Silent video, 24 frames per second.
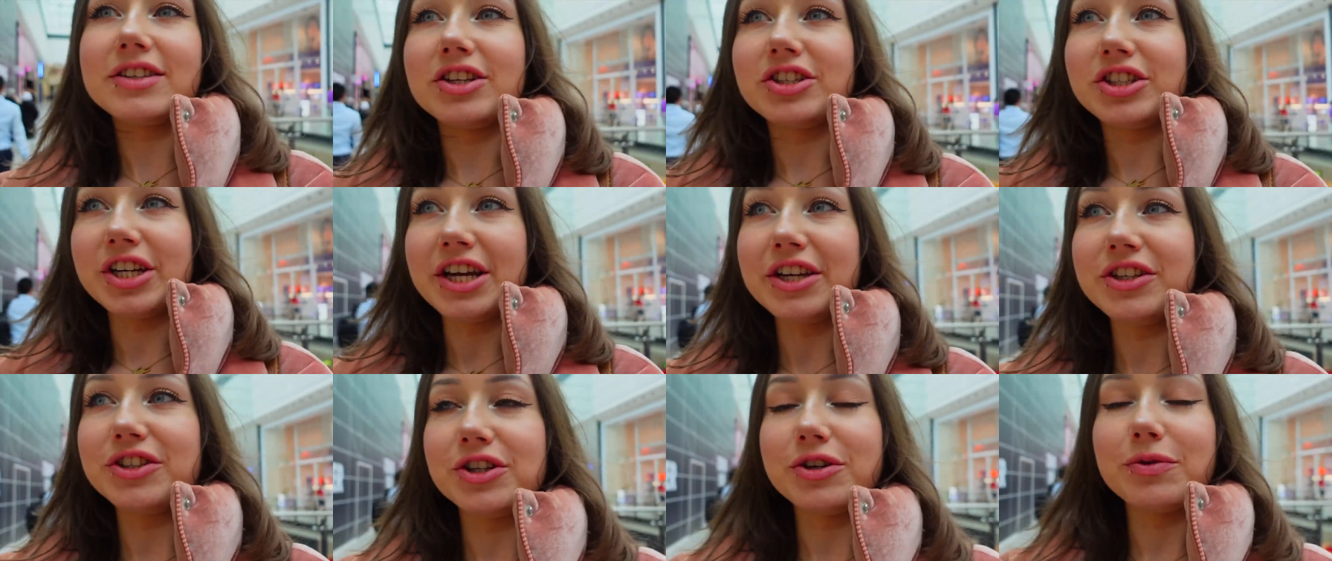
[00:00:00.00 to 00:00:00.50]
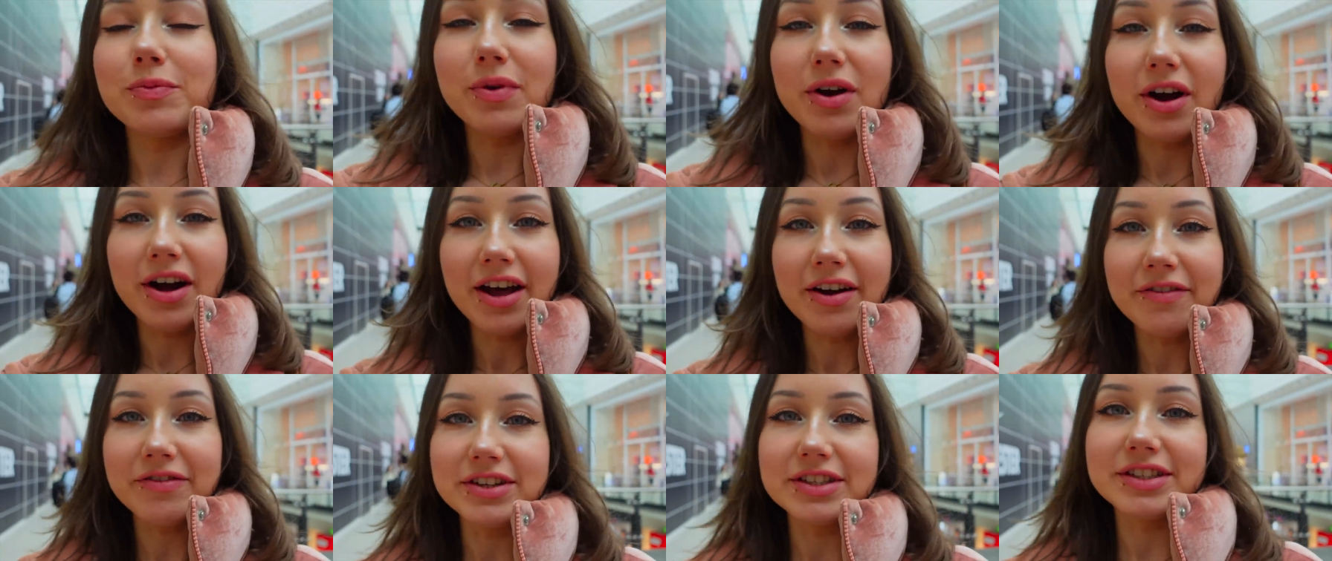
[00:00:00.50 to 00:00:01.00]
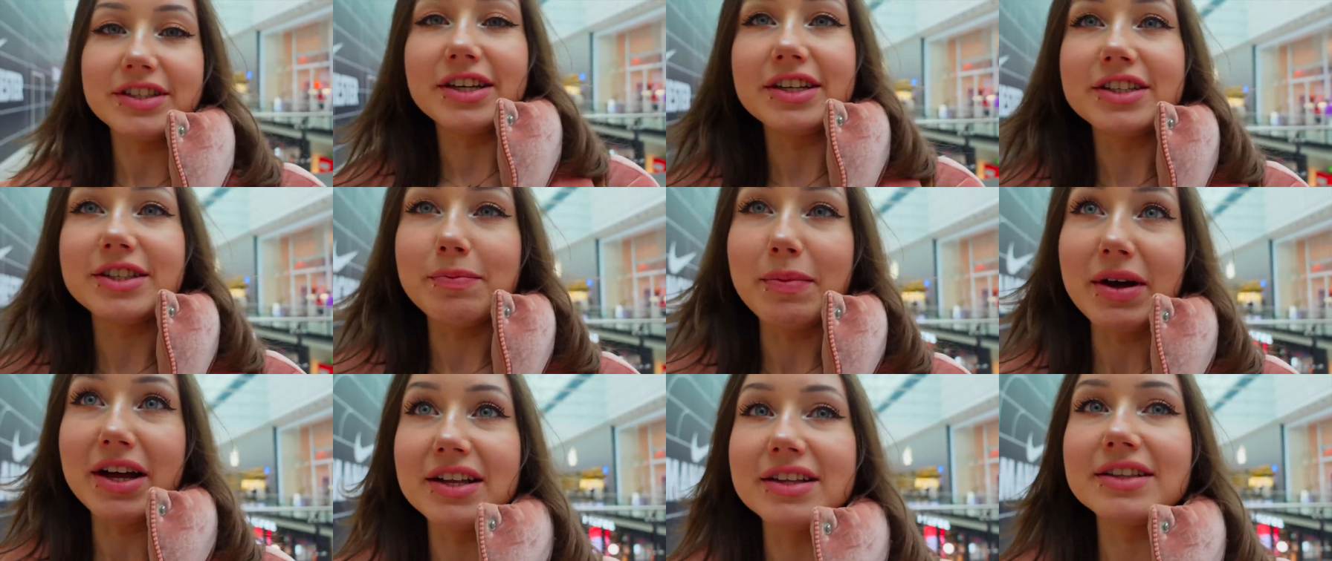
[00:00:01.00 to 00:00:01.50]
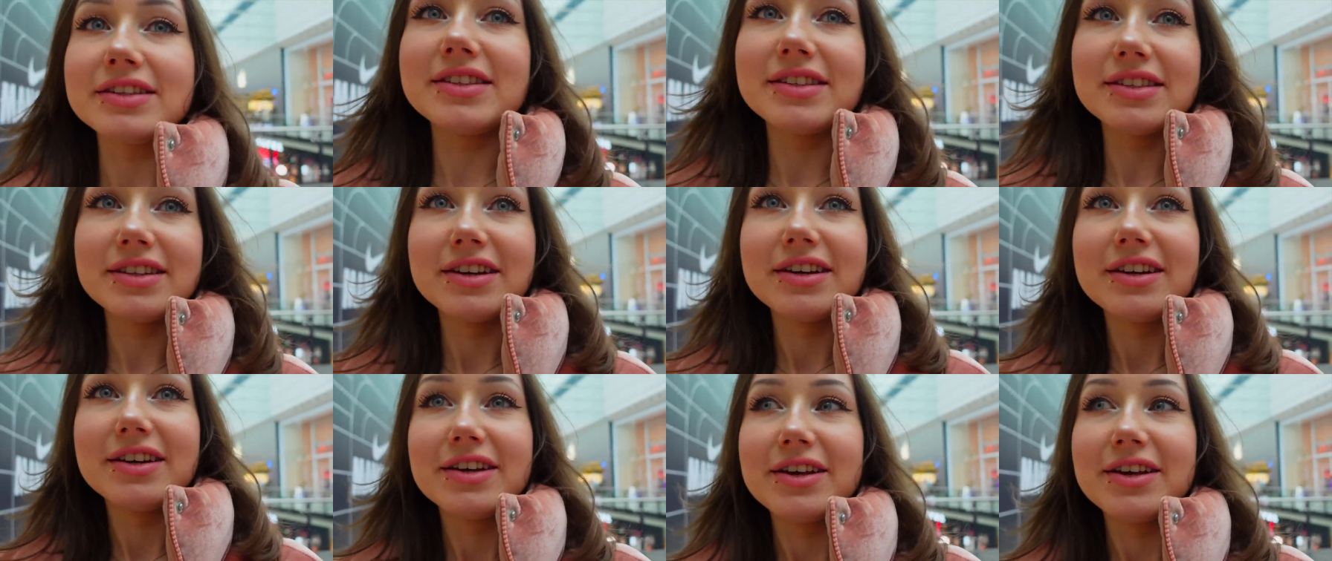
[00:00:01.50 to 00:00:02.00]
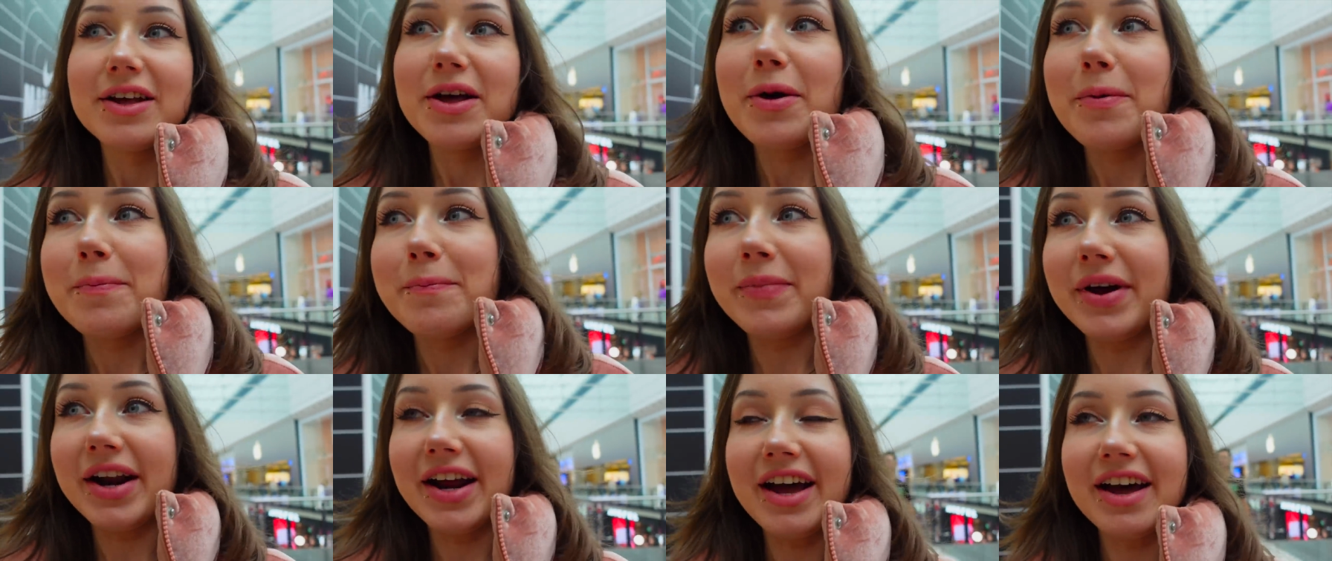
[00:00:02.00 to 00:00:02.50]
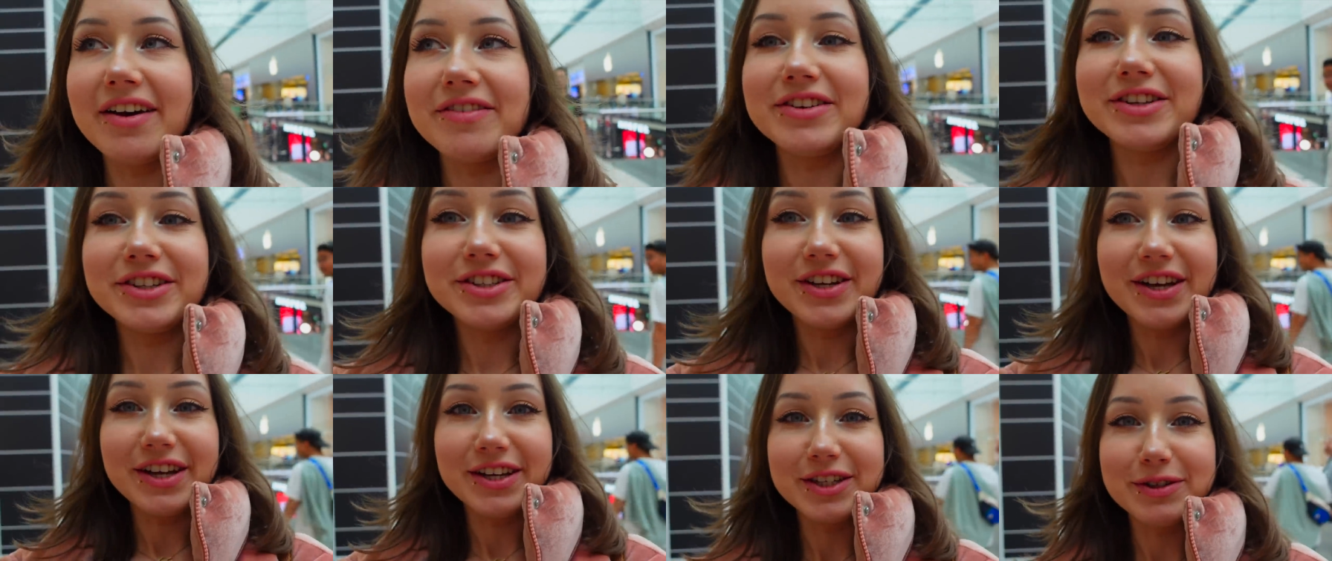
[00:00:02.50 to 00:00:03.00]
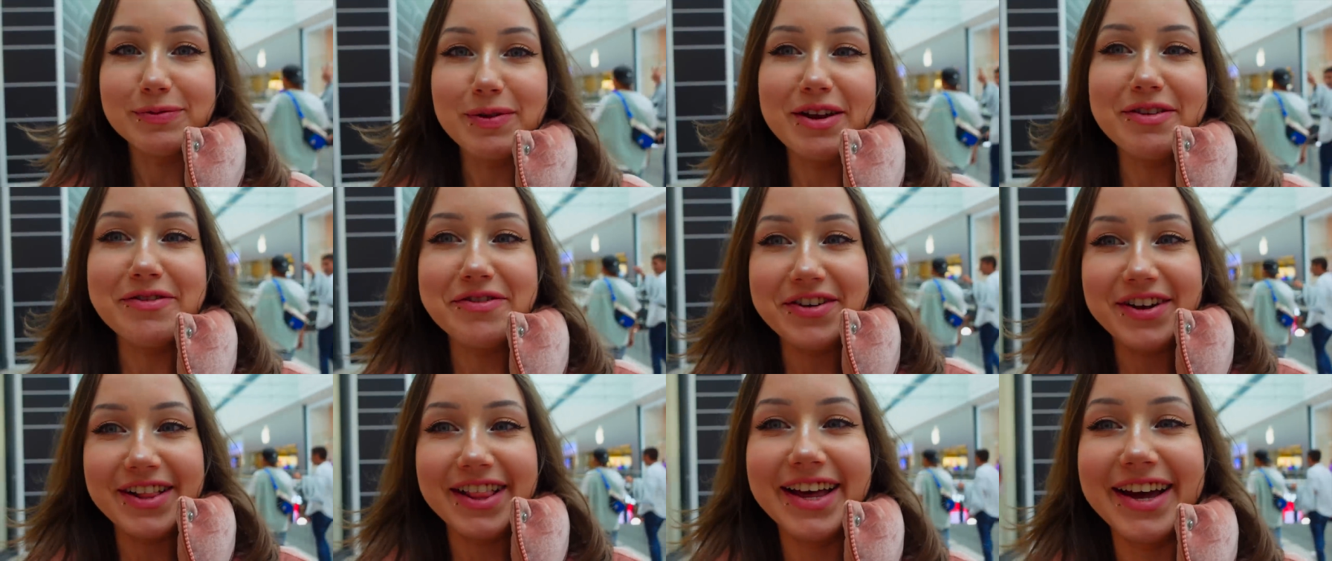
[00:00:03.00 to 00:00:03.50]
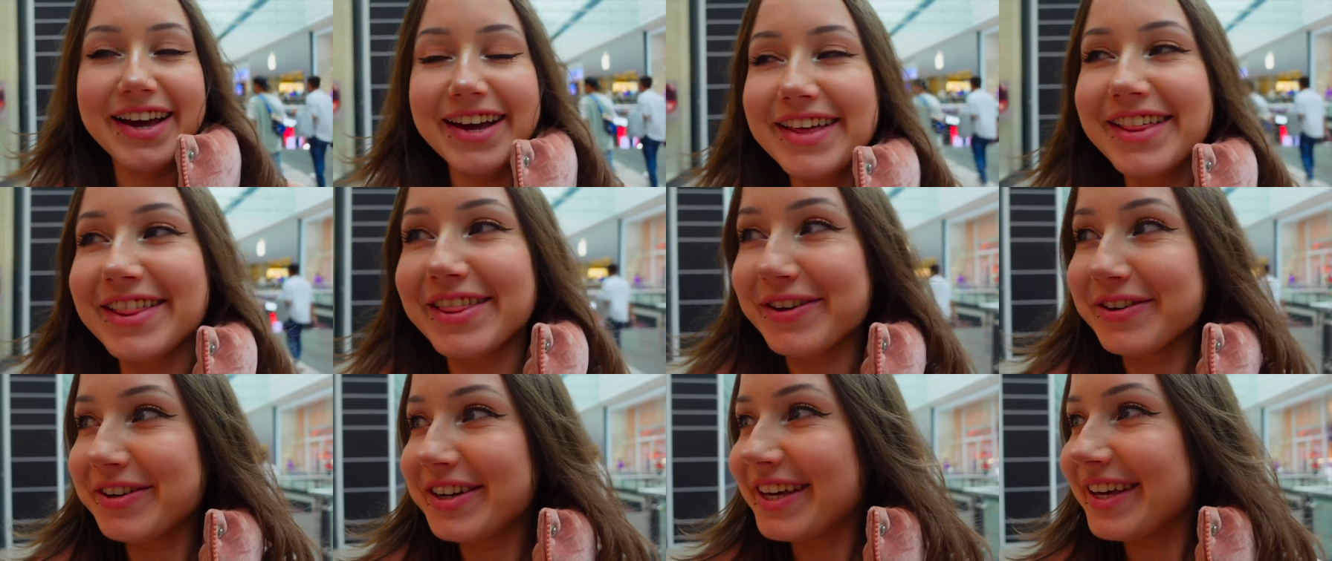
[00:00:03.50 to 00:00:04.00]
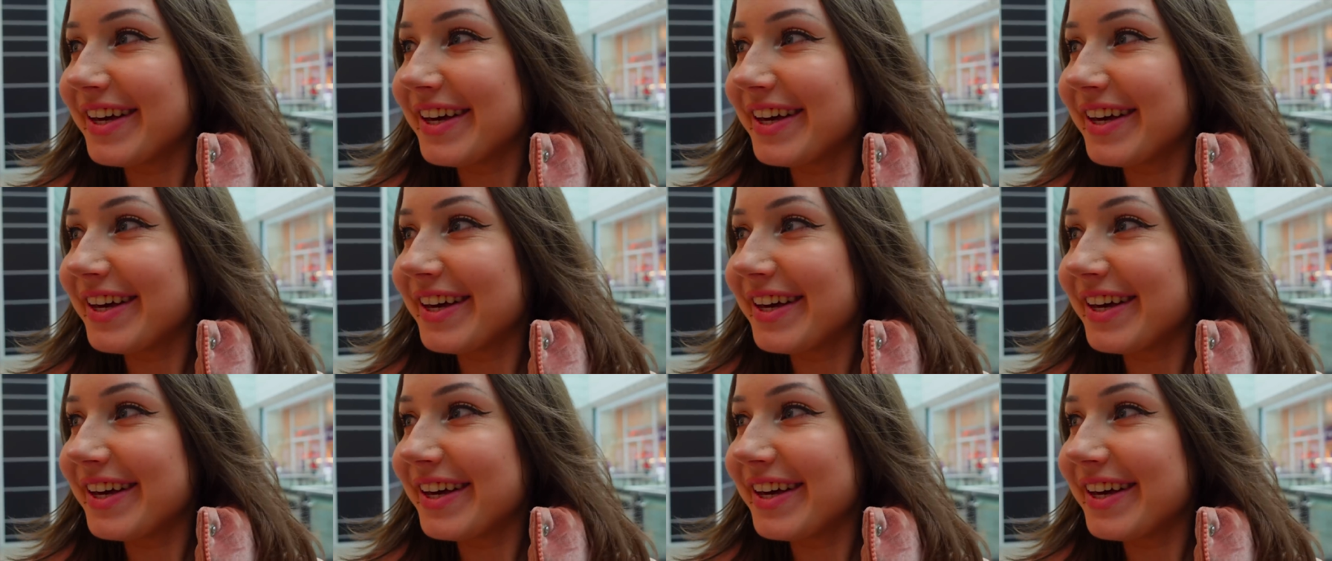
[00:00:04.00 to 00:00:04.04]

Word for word: to change your bra every six months, but I haven't changed mine for like three